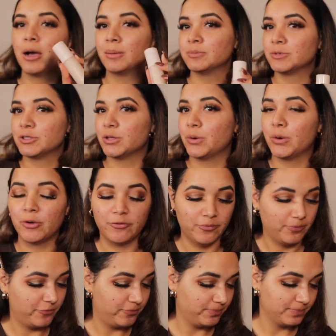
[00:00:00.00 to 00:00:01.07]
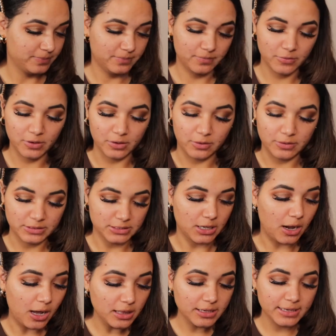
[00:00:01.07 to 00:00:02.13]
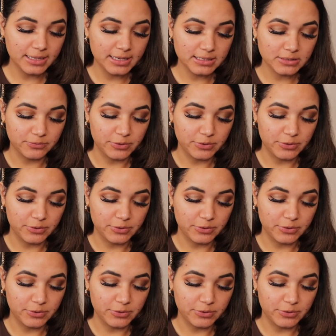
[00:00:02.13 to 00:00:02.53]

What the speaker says: So you know, it's holidays.